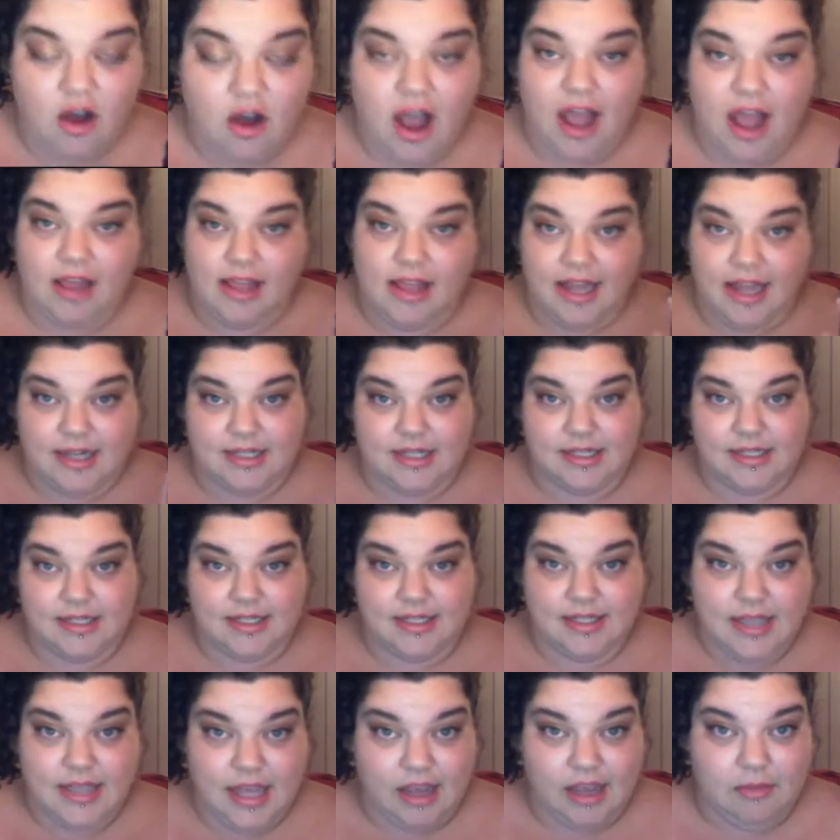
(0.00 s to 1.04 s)
I like to
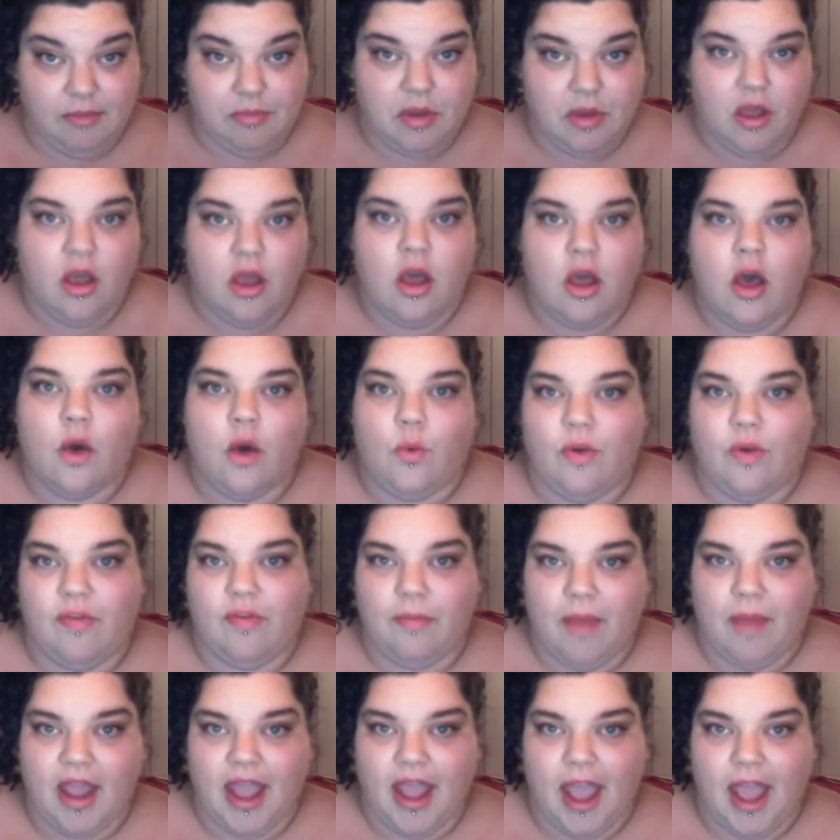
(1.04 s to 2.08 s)
sleep with
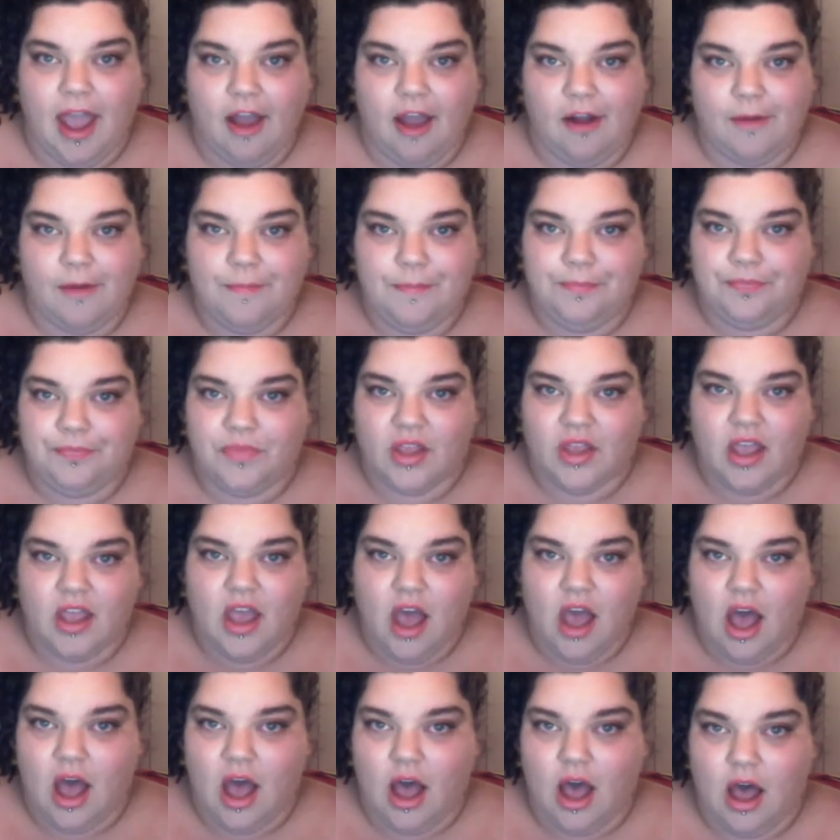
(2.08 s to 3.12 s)
my hair.
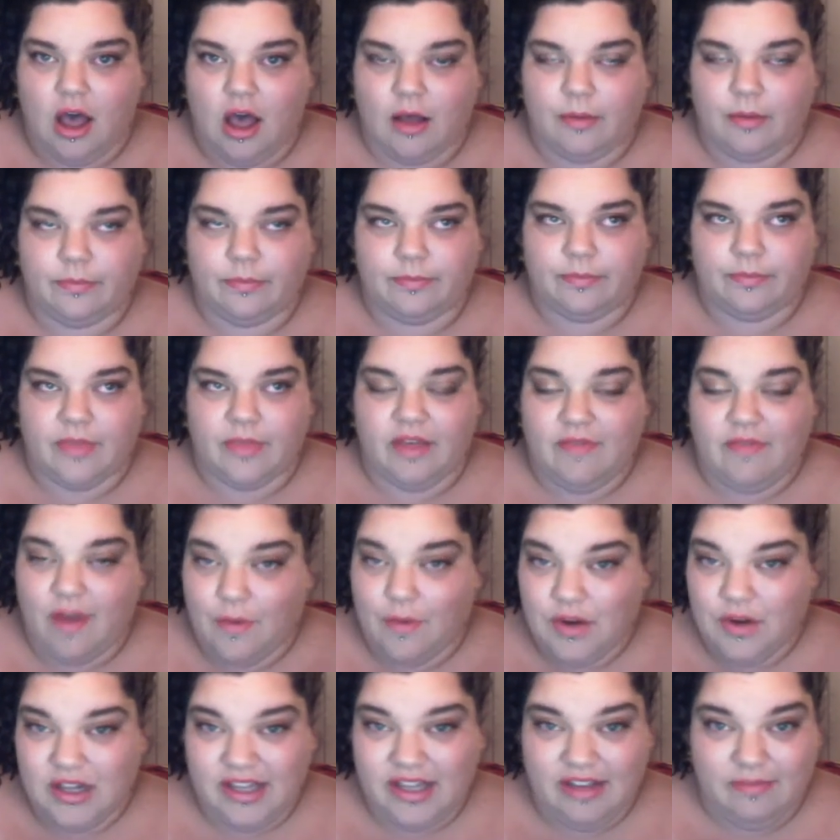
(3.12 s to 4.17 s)
Um, if I were
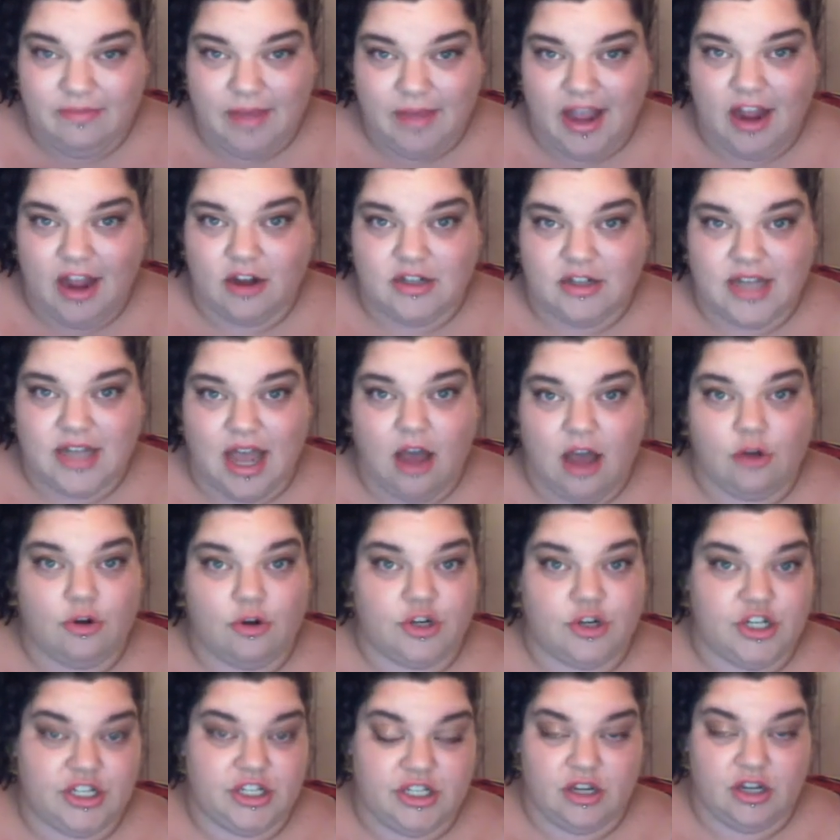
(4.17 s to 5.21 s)
to leave my hair down or
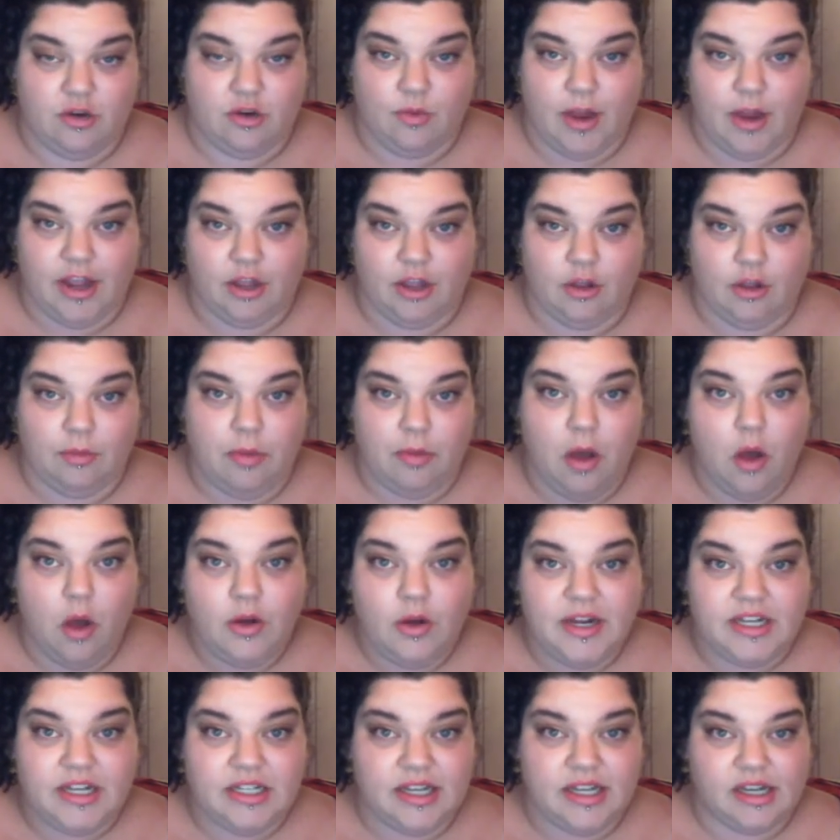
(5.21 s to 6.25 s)
just in a regular
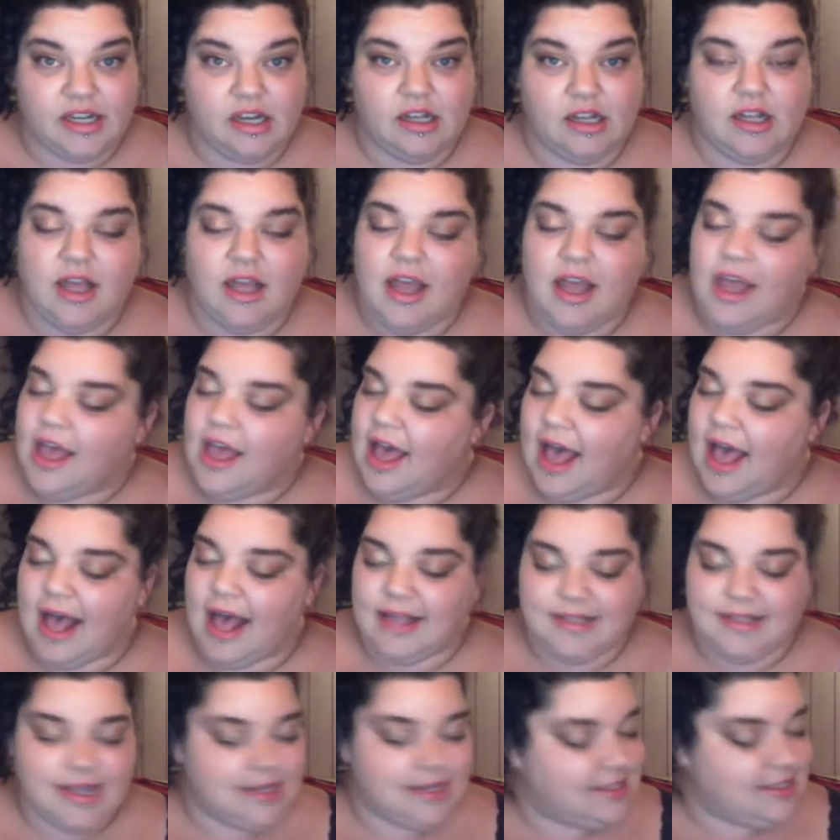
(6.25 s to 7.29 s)
ponytail,
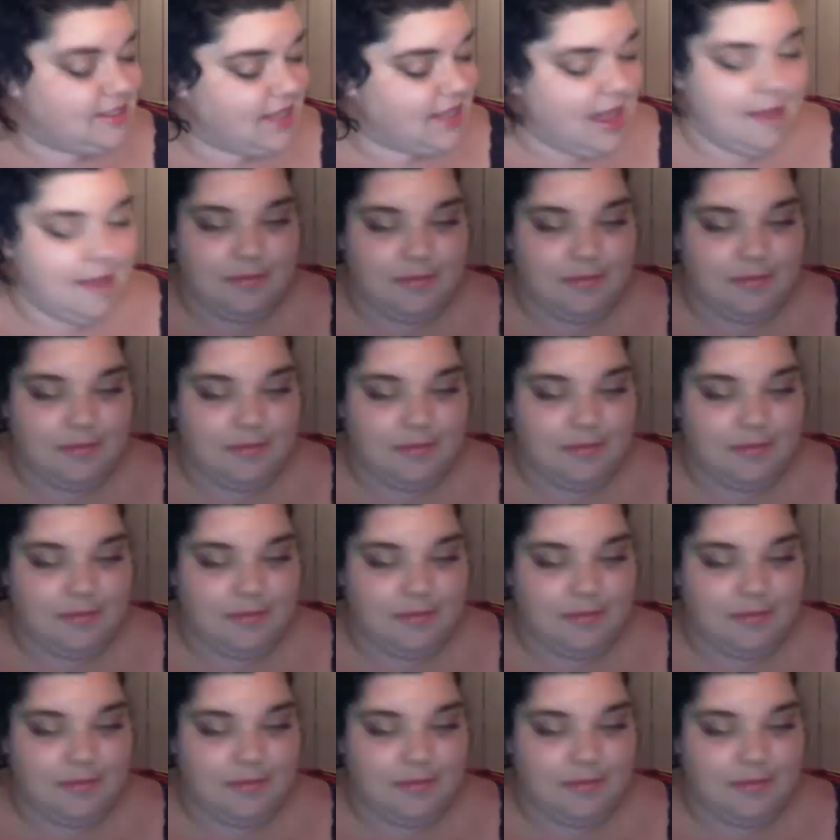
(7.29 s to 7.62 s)
as I slept